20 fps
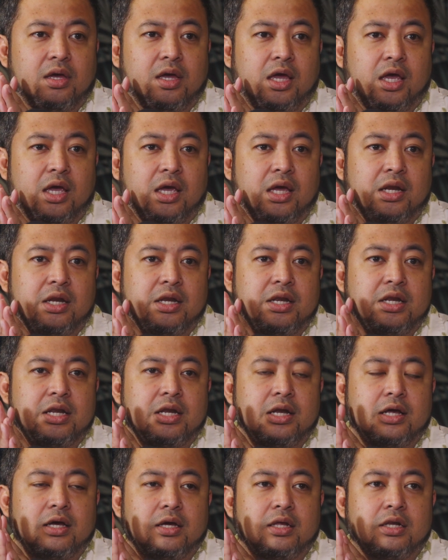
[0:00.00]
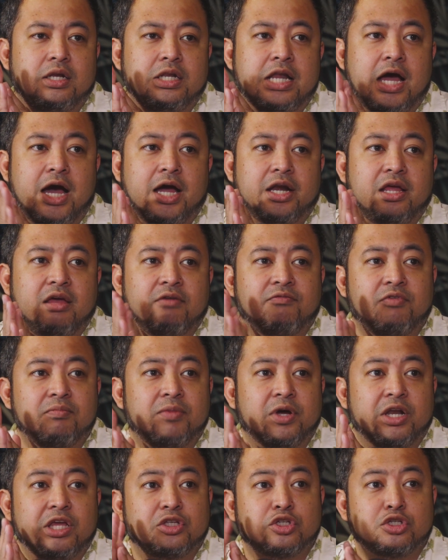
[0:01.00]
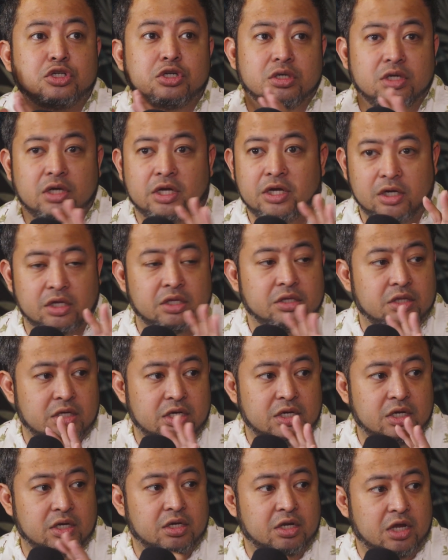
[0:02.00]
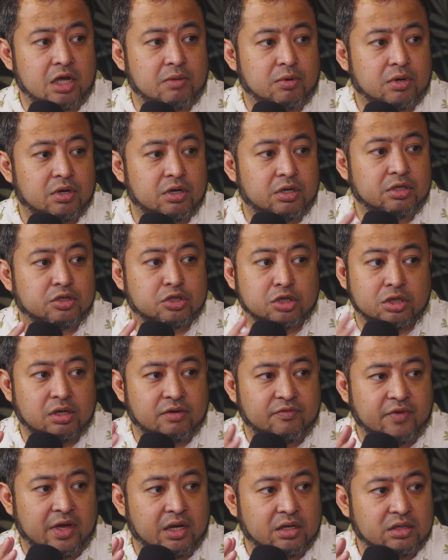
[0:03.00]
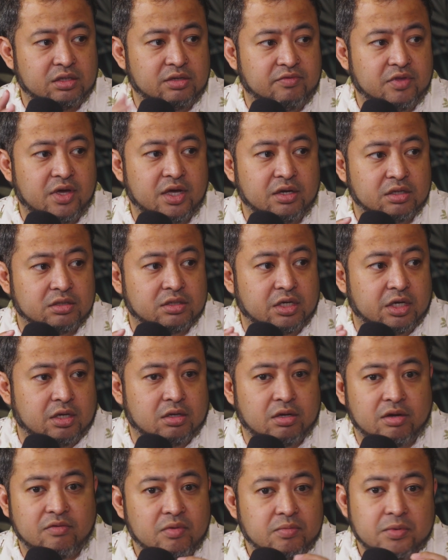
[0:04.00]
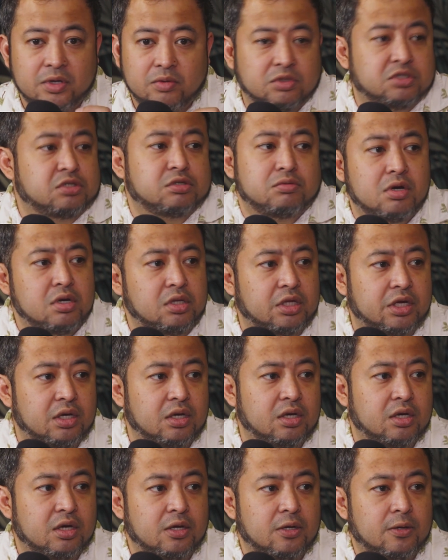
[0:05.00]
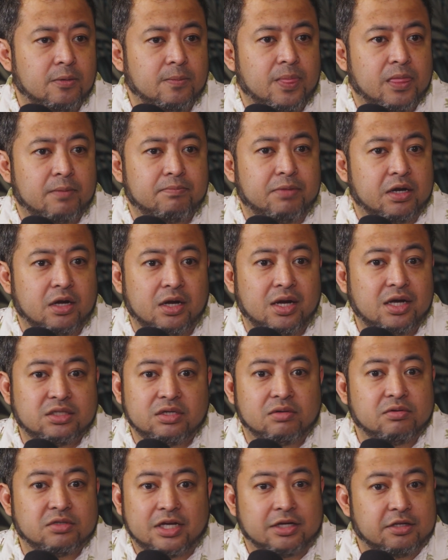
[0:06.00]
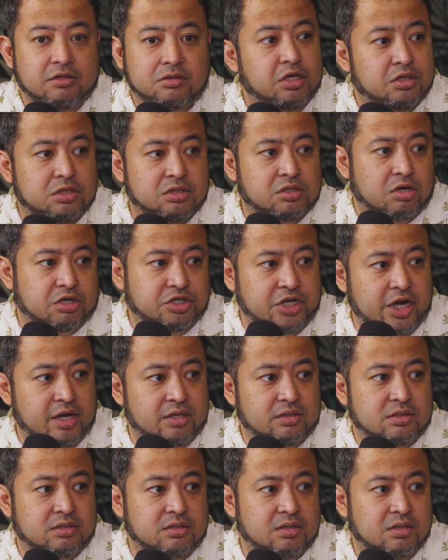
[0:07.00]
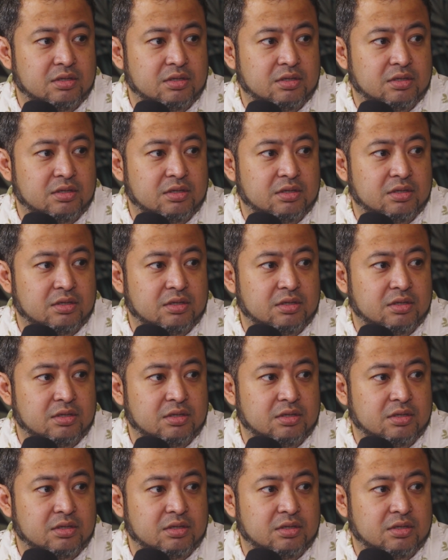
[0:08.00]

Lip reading: And not everybody took in the neighborhood took advantage of that because like everybody was struggling, but us, it was like this is our chance.